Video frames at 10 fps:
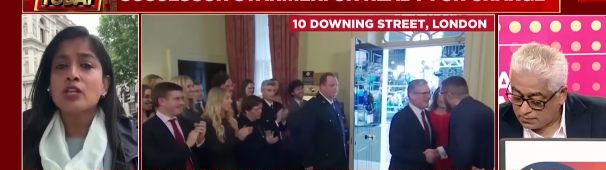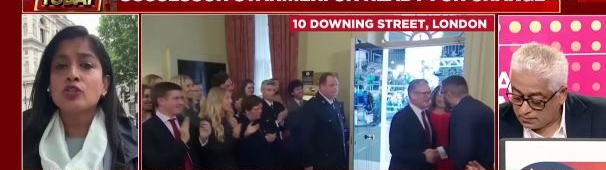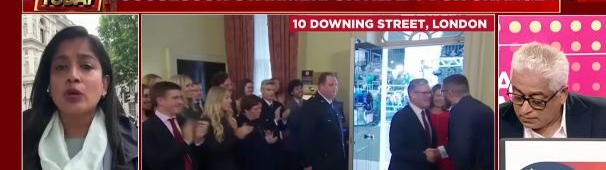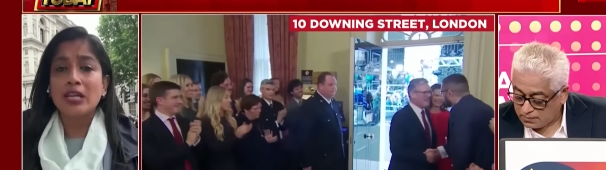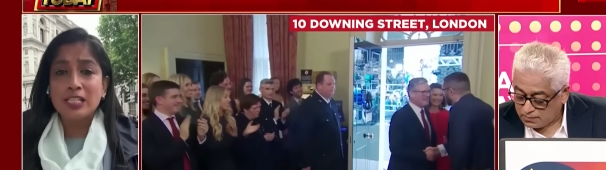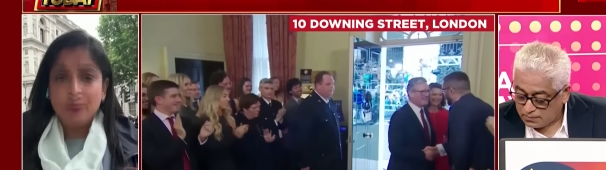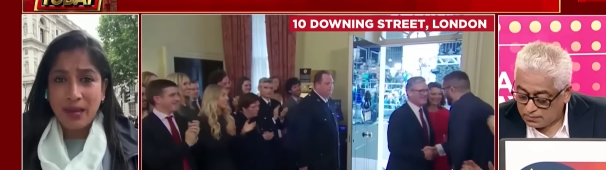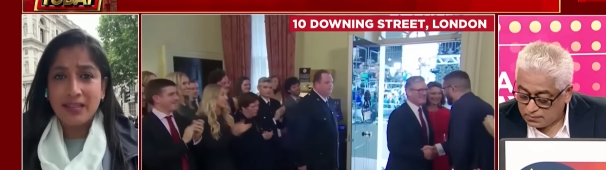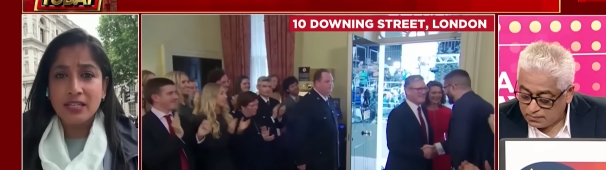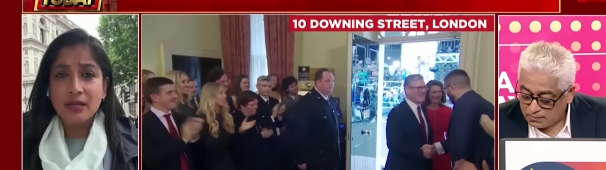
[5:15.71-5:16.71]
Speaker 1: So
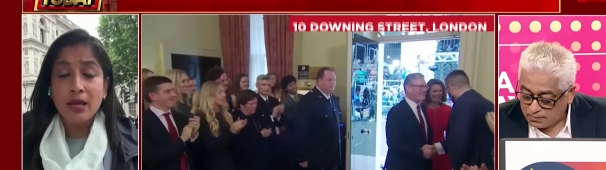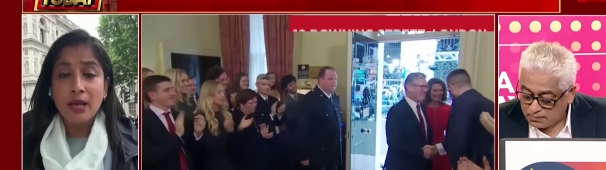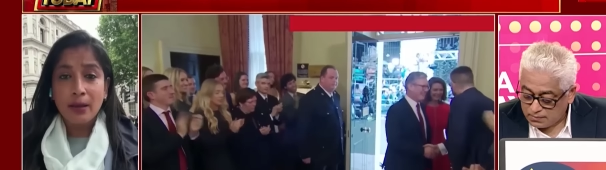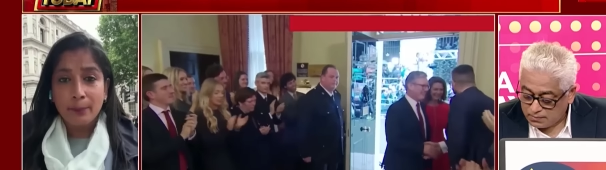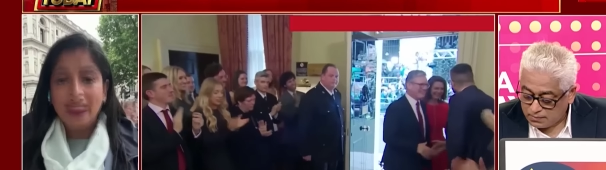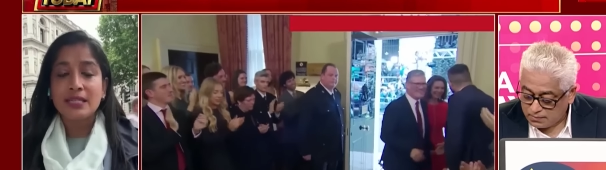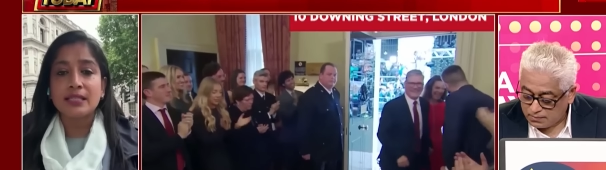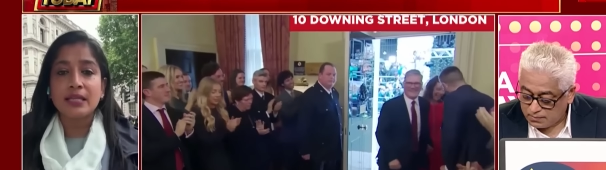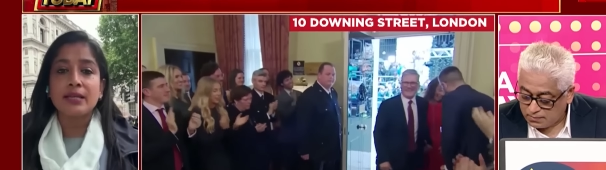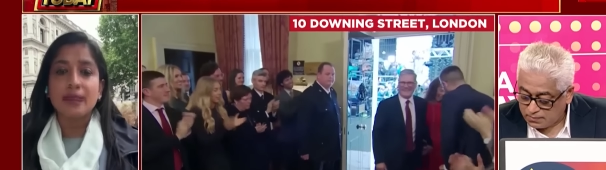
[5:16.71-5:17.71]
expected, but
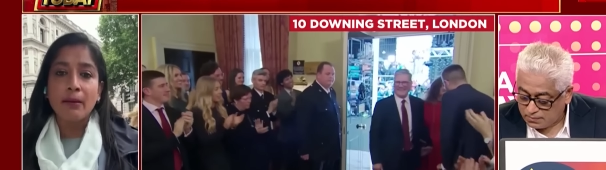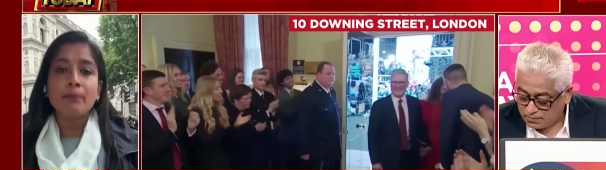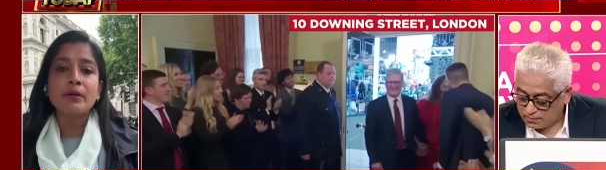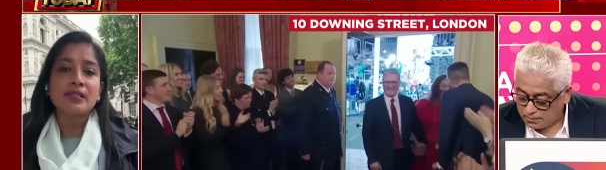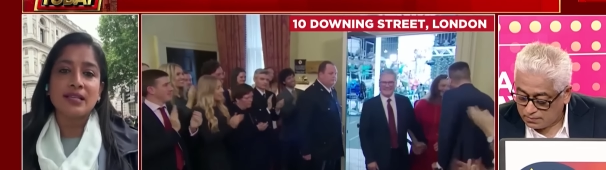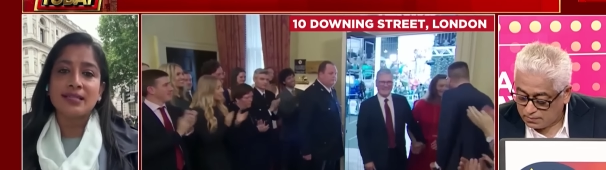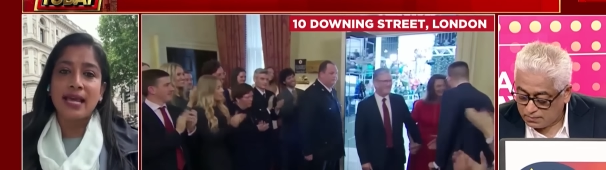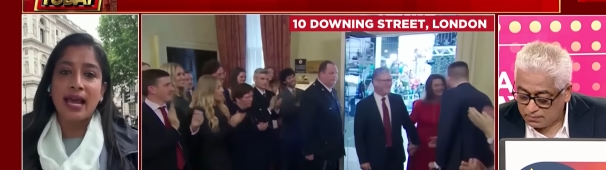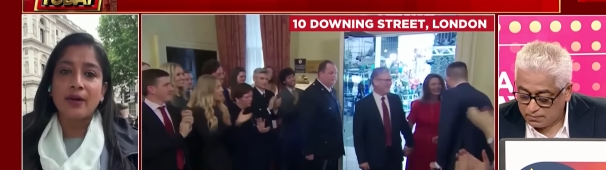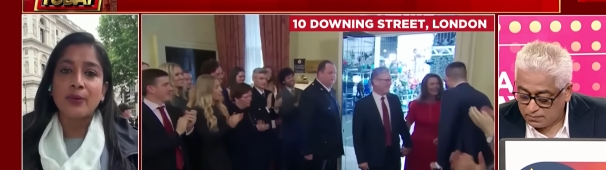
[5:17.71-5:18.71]
the numbers are
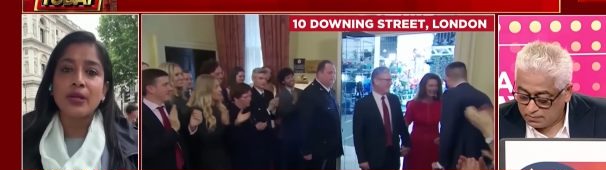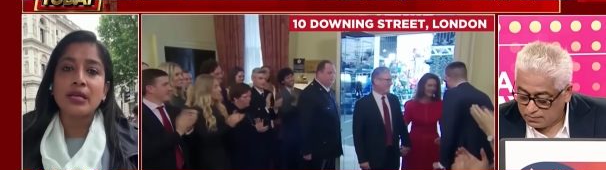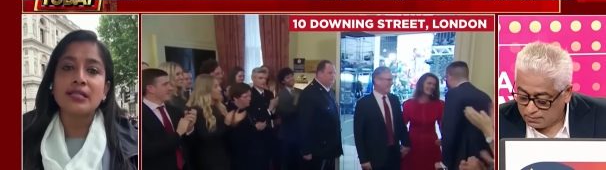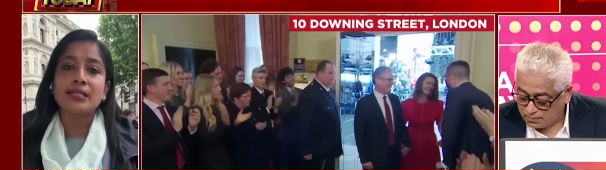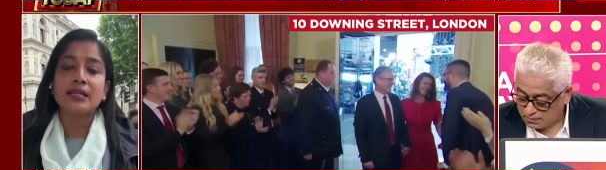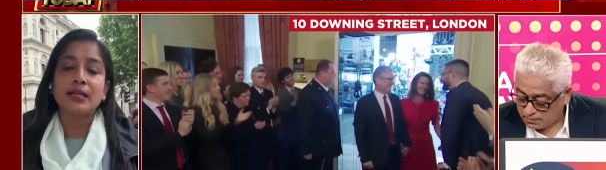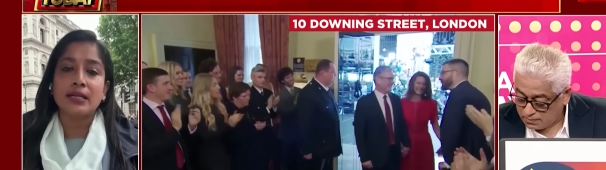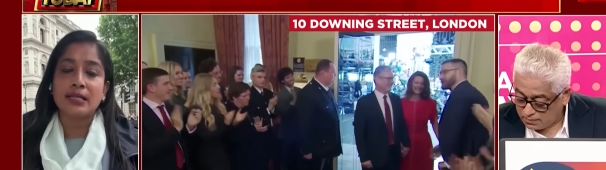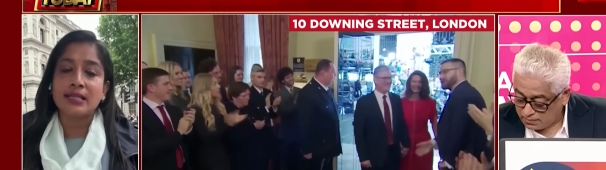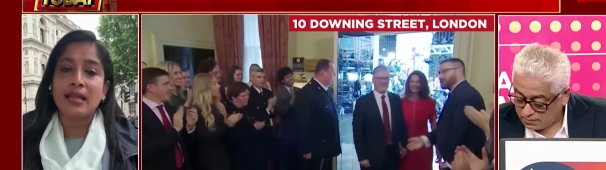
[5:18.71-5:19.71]
staggering. It's
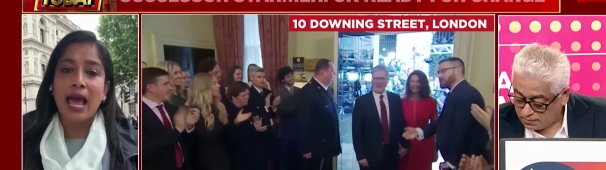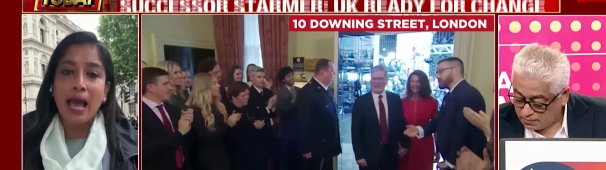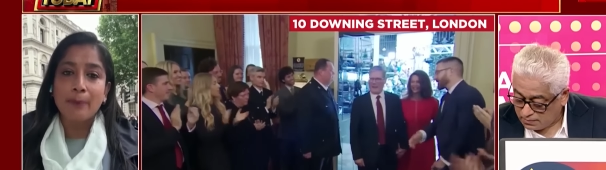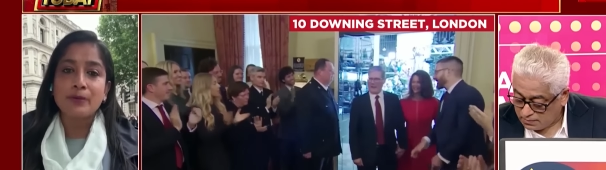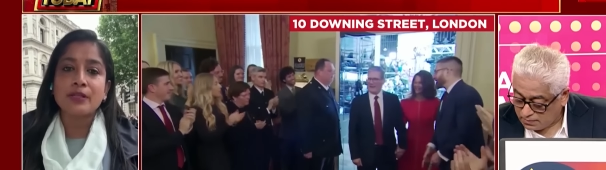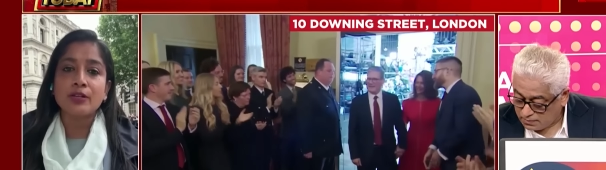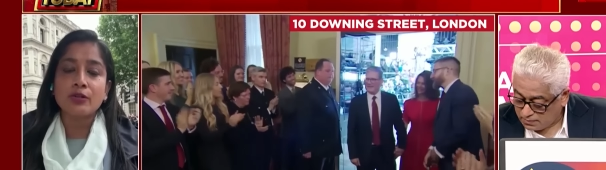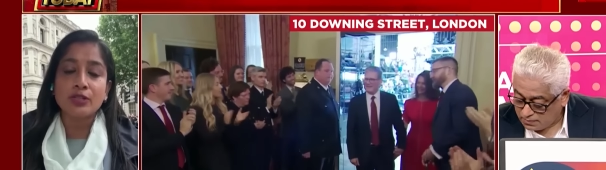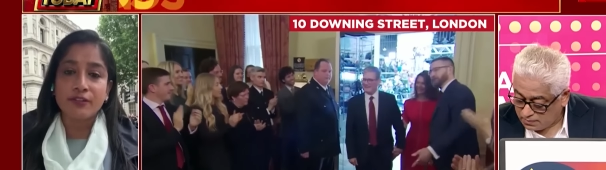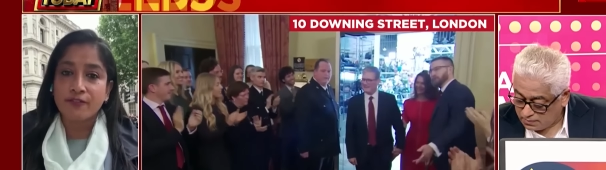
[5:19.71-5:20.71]
a, it's an
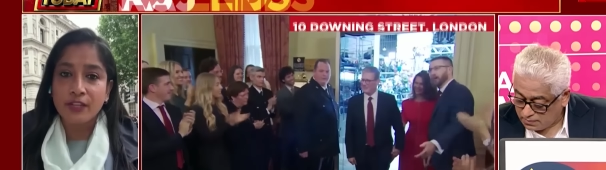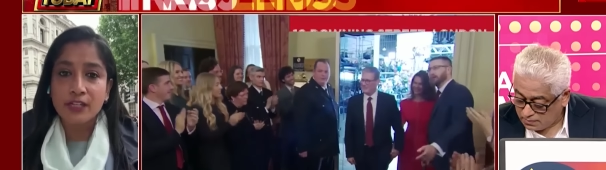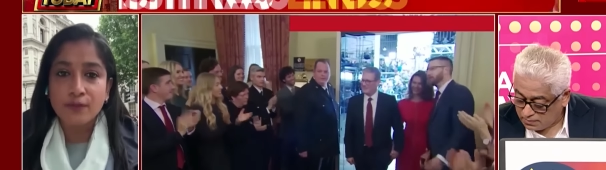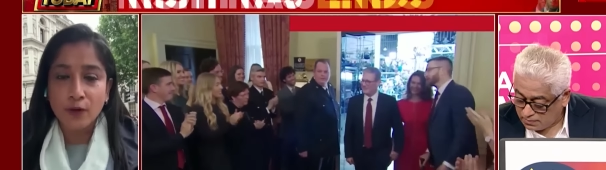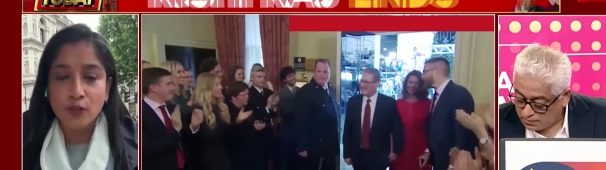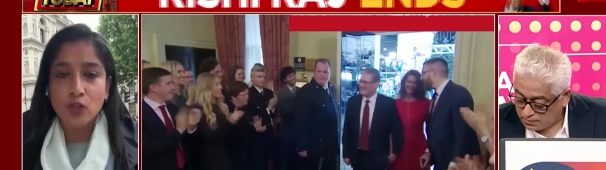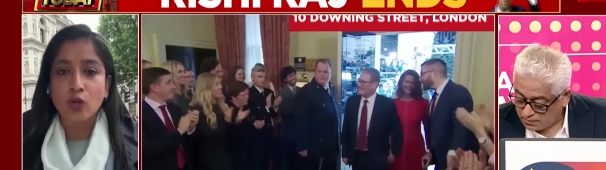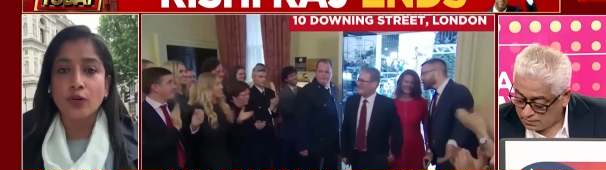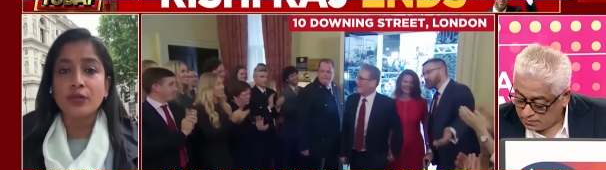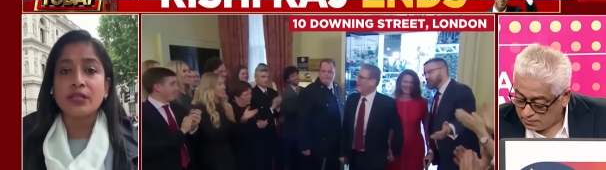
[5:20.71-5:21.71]
absolute defeat for the
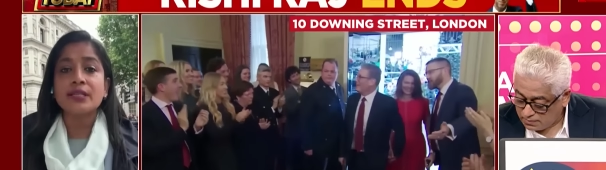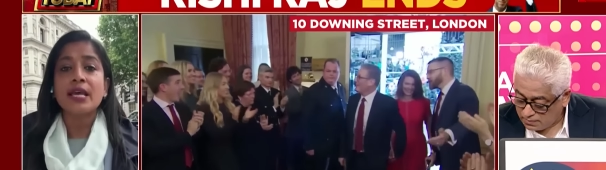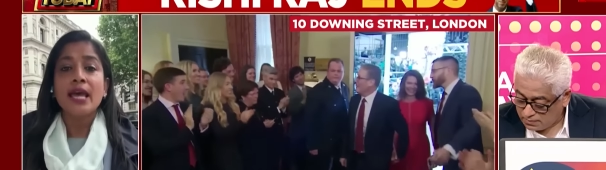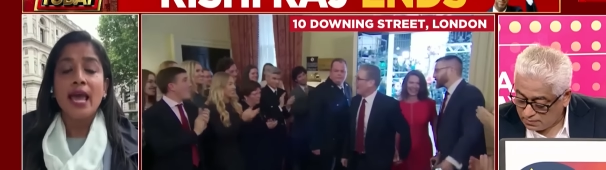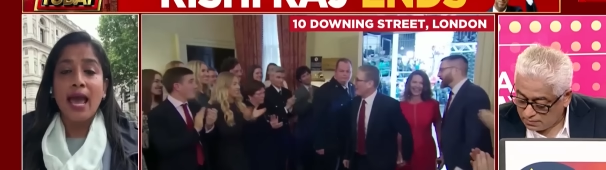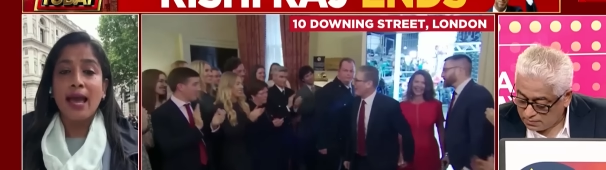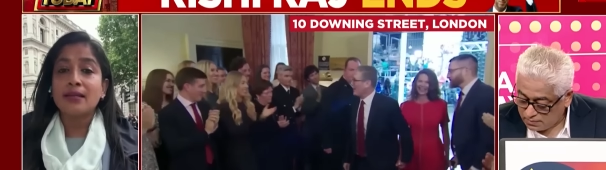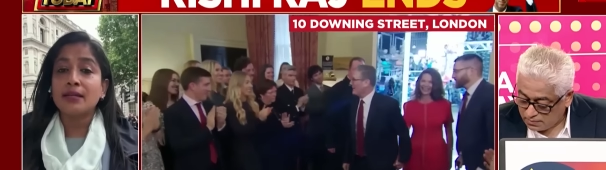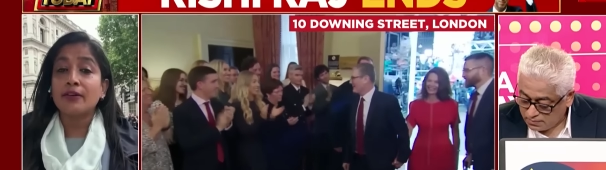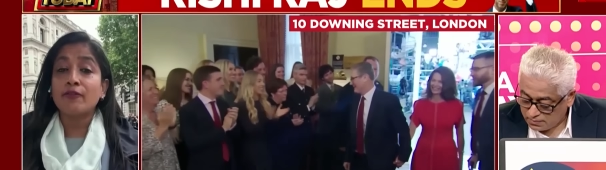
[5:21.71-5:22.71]
Tories.
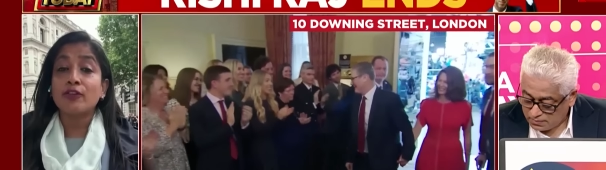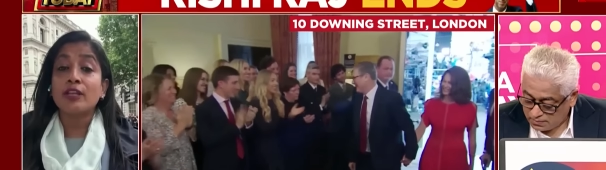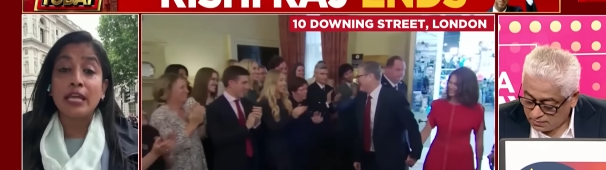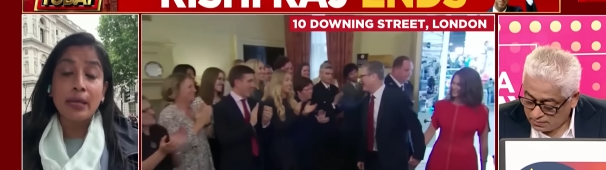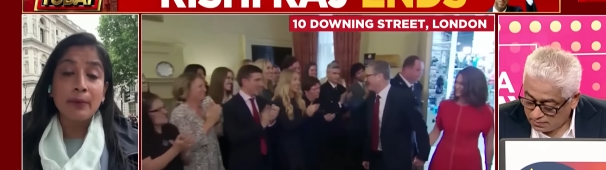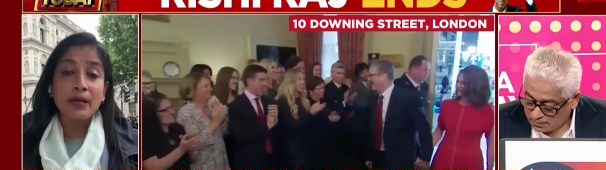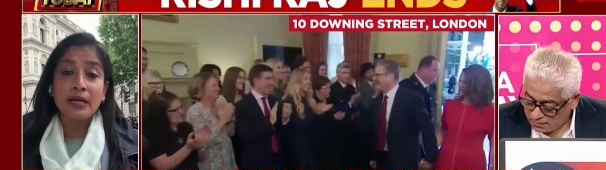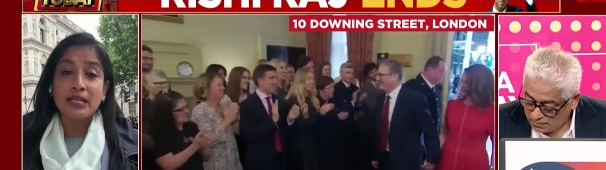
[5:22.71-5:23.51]
And uh, for the Labour,